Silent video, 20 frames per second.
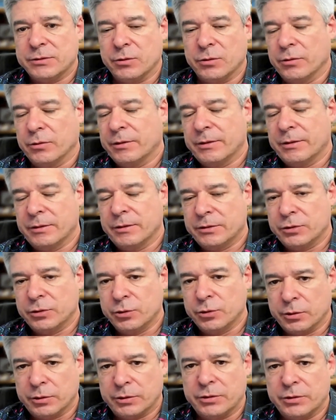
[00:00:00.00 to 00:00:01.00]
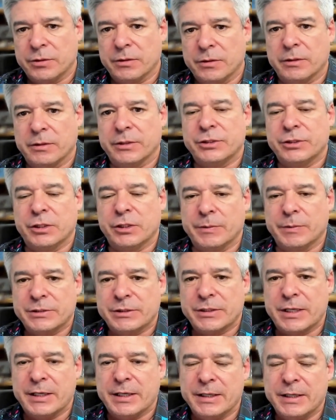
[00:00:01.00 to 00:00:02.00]
or to the legitimate
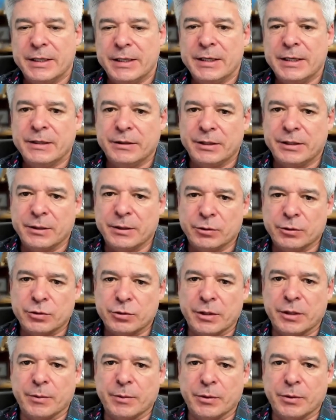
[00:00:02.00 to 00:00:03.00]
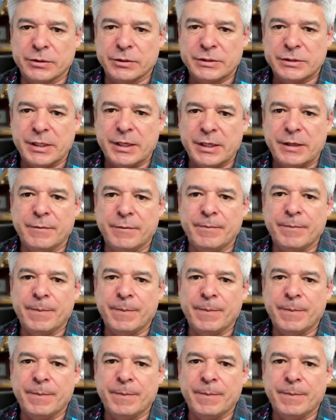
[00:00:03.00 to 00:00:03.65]
site that they were trying to impersonate,